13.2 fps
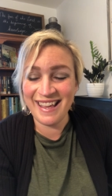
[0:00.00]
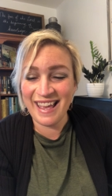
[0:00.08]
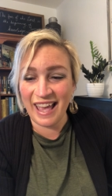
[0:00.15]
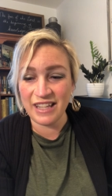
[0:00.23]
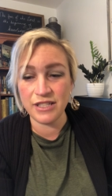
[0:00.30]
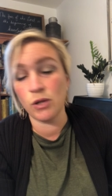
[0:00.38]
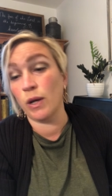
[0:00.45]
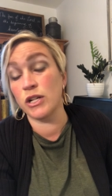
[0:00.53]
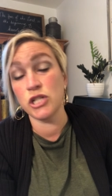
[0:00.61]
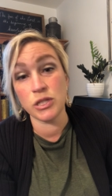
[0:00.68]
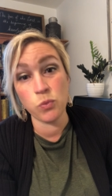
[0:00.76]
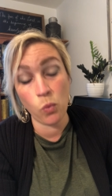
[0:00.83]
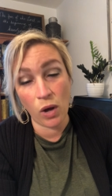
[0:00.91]
And so I
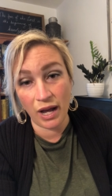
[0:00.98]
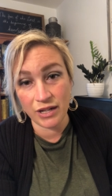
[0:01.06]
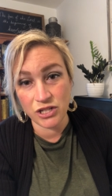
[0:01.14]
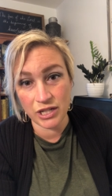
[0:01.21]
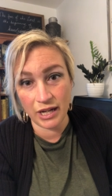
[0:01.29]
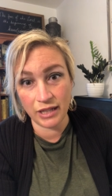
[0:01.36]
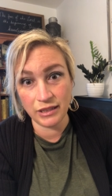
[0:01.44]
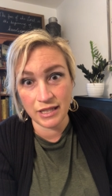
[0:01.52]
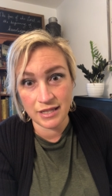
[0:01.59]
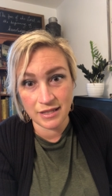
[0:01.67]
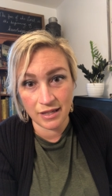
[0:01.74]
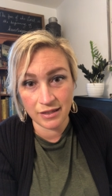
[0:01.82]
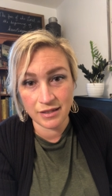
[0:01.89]
just watched and I
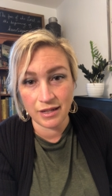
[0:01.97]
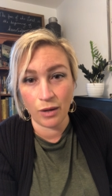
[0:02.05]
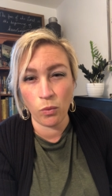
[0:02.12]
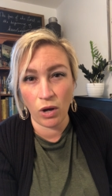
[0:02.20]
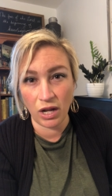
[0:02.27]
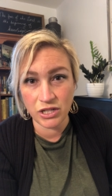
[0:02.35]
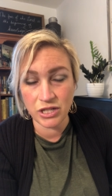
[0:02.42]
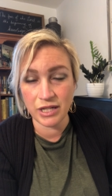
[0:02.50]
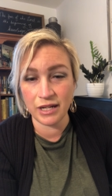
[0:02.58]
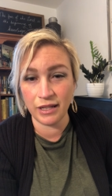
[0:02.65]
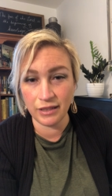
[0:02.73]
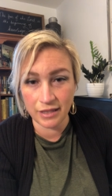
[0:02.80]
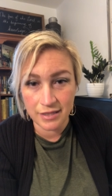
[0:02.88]
listened. I watched and
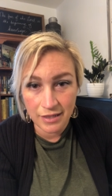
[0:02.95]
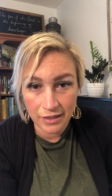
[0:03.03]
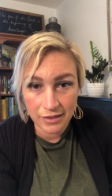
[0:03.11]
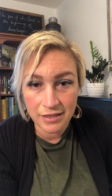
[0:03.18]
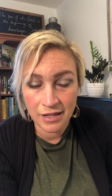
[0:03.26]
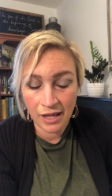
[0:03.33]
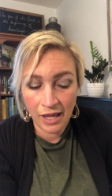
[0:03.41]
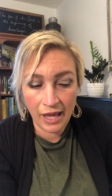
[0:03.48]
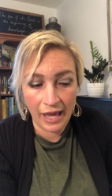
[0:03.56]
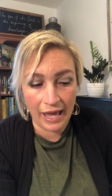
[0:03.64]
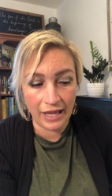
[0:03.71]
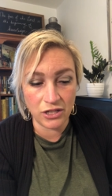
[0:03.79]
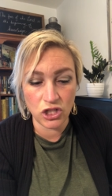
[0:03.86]
I listened.
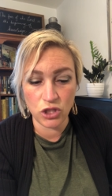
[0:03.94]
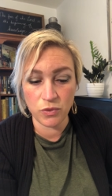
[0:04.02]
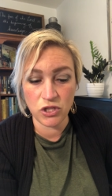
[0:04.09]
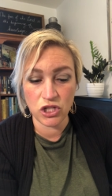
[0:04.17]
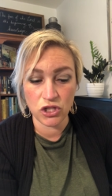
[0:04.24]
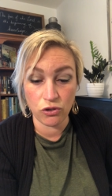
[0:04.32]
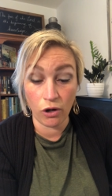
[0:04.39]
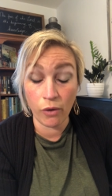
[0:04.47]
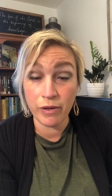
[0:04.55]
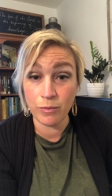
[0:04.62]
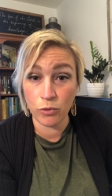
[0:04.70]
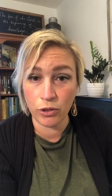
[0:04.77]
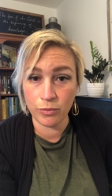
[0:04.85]
And she was just
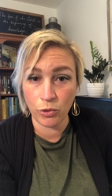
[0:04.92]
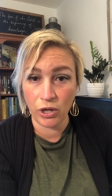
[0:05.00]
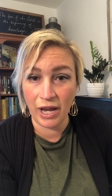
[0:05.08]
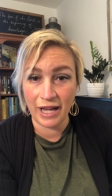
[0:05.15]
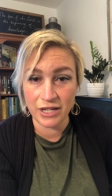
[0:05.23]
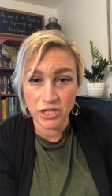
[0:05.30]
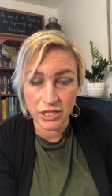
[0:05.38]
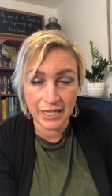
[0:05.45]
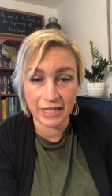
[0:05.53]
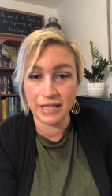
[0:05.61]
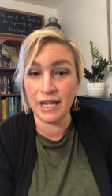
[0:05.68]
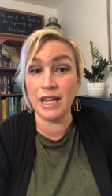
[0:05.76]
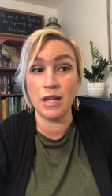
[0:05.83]
growing more and more
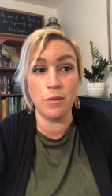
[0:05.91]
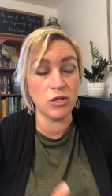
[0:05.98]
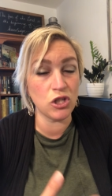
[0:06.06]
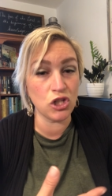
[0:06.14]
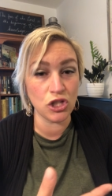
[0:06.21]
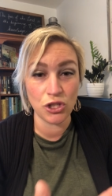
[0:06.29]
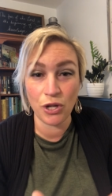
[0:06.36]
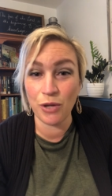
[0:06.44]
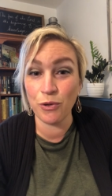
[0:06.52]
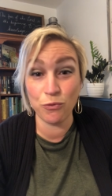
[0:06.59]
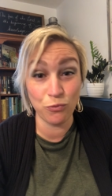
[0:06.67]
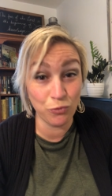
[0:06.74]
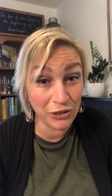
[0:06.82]
agitated and he was just
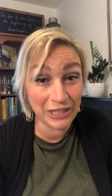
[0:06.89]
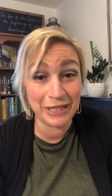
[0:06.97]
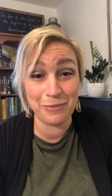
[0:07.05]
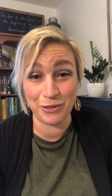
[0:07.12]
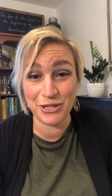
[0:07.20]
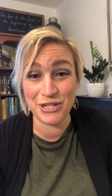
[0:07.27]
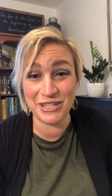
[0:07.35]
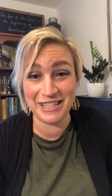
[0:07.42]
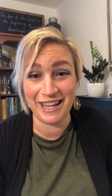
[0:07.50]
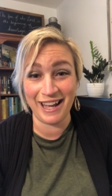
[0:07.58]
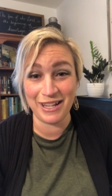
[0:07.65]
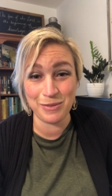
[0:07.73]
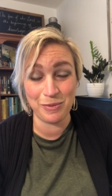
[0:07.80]
really preaching the
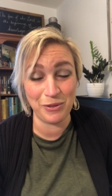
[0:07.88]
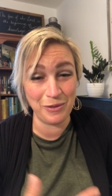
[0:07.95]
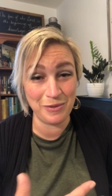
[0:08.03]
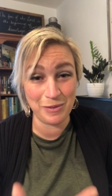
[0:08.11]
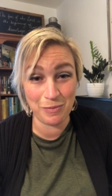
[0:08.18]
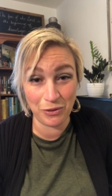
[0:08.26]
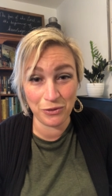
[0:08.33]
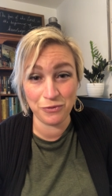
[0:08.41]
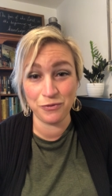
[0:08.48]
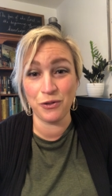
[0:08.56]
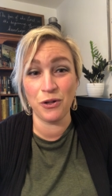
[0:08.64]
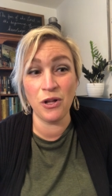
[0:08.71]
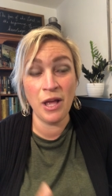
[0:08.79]
gospel. It was
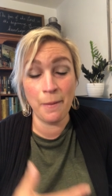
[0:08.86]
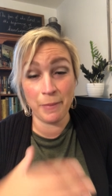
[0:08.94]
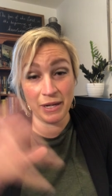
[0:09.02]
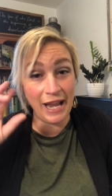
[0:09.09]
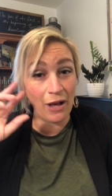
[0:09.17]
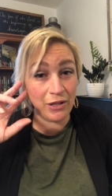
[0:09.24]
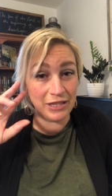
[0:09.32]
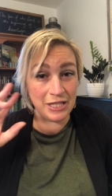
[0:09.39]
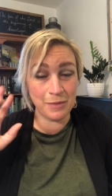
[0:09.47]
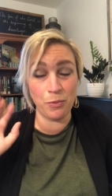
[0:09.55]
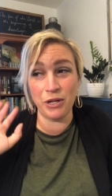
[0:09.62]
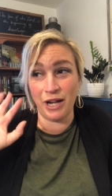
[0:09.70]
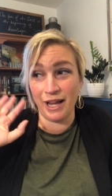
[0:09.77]
beautiful. But now at this
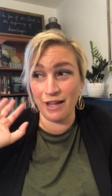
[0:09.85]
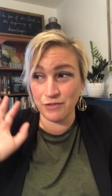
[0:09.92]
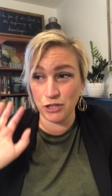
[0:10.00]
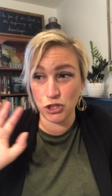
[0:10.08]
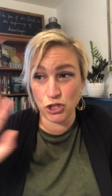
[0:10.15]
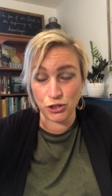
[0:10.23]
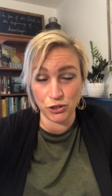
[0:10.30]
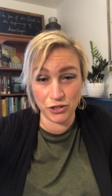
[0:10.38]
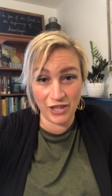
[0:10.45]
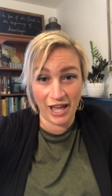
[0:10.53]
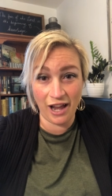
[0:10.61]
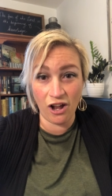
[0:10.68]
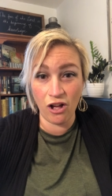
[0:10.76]
point, I have to turn
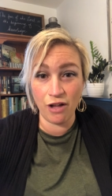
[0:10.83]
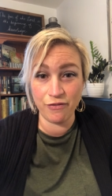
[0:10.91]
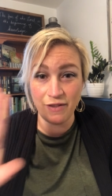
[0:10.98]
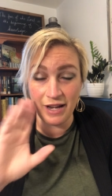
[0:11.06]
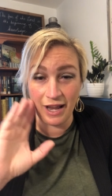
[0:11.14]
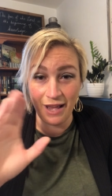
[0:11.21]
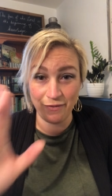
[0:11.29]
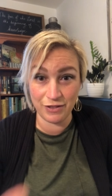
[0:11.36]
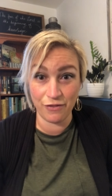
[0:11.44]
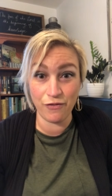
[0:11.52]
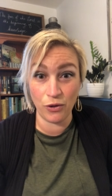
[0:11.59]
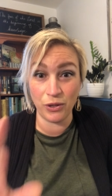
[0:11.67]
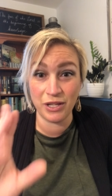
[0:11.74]
that off and I have to
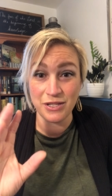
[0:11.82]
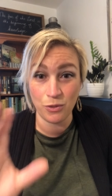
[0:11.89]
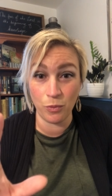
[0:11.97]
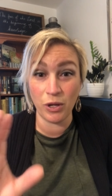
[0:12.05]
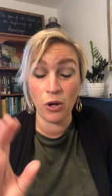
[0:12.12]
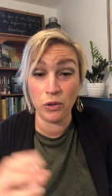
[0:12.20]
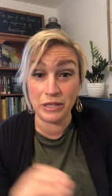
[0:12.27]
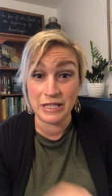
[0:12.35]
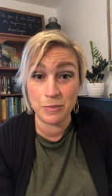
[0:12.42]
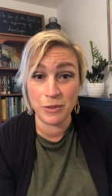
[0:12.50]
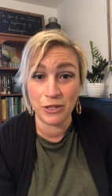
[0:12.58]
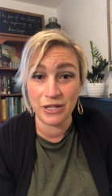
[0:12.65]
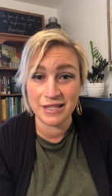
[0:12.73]
focus on what Holy
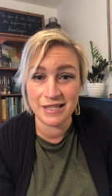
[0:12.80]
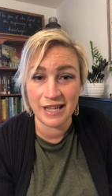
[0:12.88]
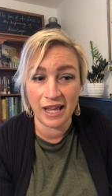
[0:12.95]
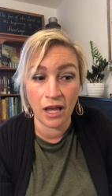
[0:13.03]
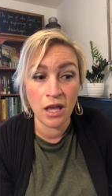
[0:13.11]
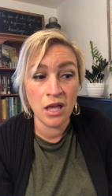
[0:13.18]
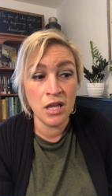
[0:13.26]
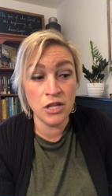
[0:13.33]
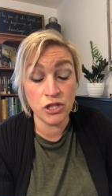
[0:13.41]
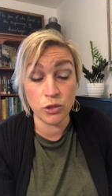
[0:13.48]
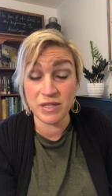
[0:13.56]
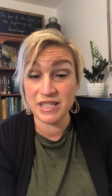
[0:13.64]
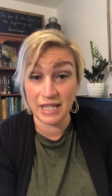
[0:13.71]
Spirit is saying.
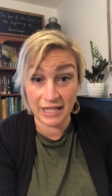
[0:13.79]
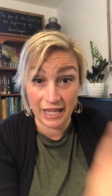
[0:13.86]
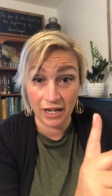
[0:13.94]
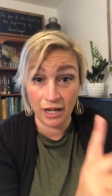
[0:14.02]
So he said, Get